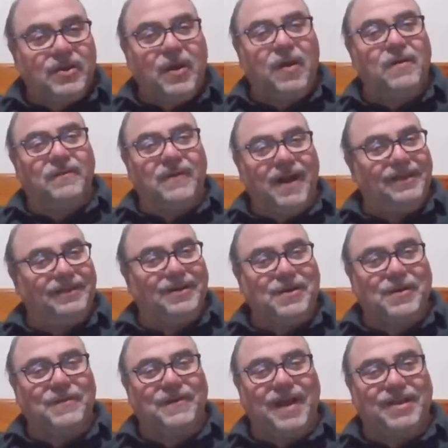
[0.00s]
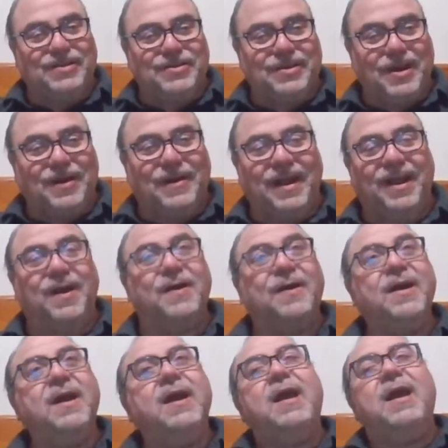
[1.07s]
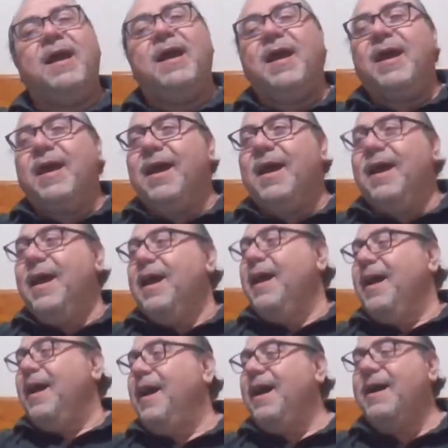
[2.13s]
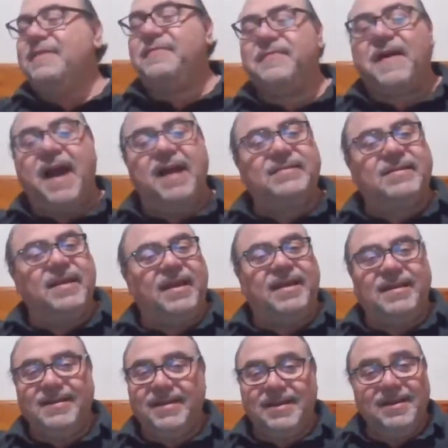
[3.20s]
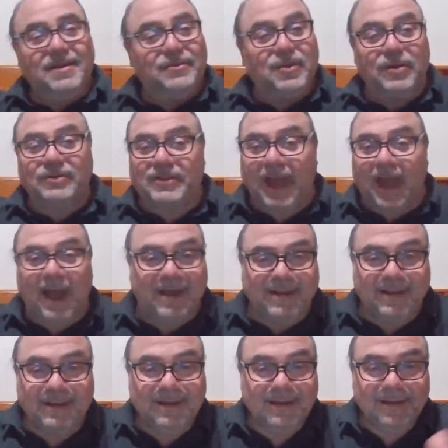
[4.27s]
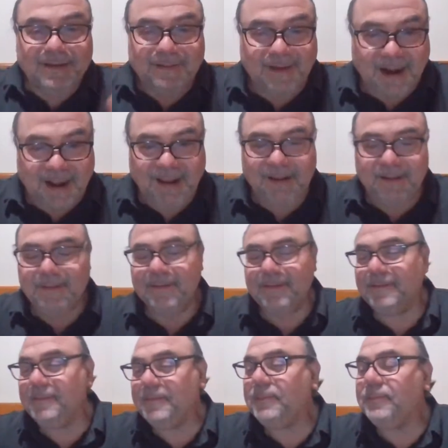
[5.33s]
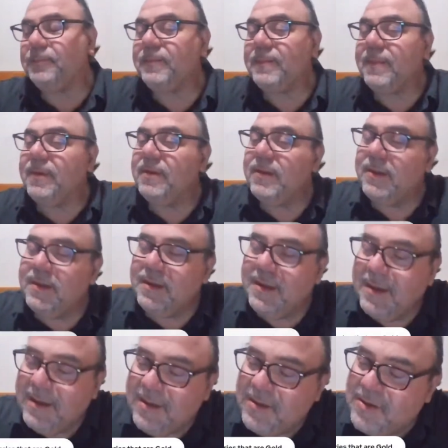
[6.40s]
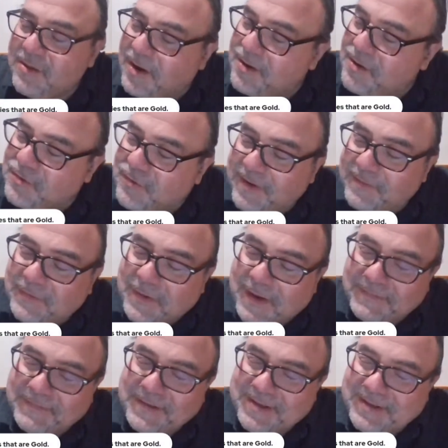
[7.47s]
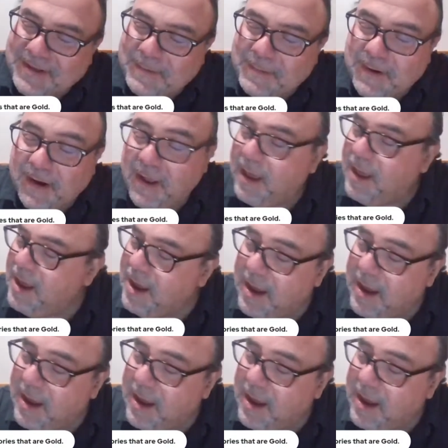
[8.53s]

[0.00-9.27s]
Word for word: it's over. I look over at Joe. I go, oh, finally. They're done, right? Starting to drift off to sleep here.